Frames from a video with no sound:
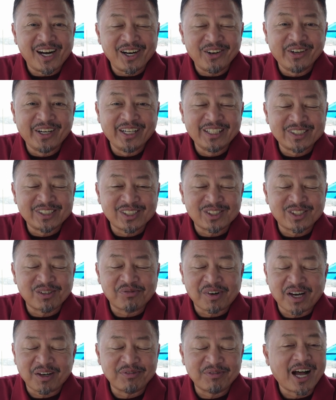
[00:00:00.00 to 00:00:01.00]

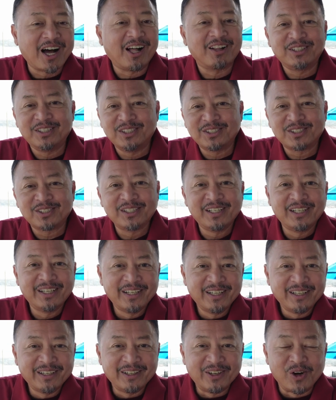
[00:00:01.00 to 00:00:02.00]
$165?
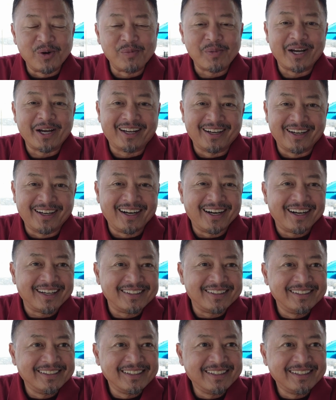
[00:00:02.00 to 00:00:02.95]
Oh my God.